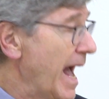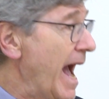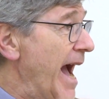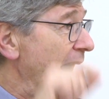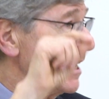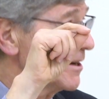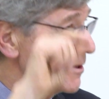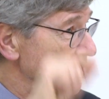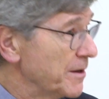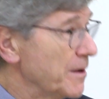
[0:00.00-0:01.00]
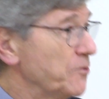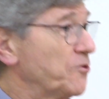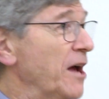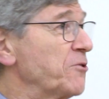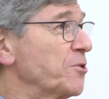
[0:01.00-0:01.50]
and
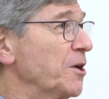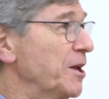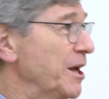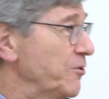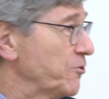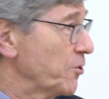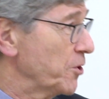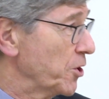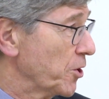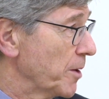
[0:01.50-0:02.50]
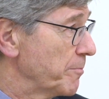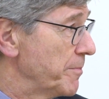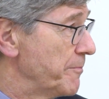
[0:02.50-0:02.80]
Central and Eastern Europe.